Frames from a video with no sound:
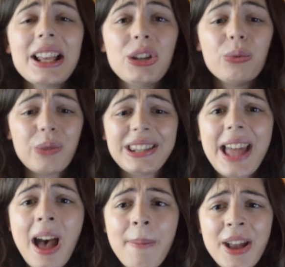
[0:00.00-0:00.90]
you read
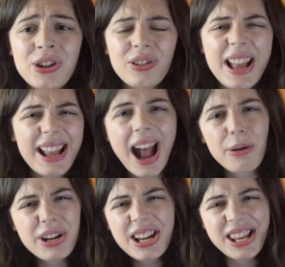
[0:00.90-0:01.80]
them and you're like,
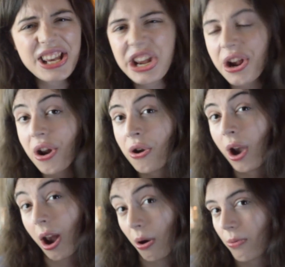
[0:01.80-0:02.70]
how did he
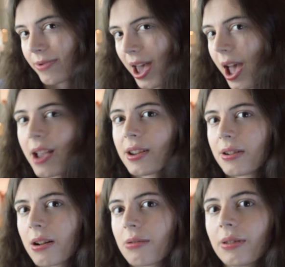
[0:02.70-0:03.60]
know that, you
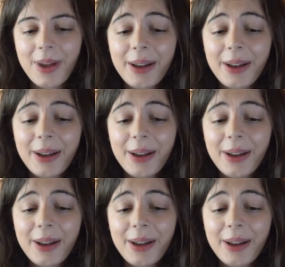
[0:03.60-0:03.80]
know?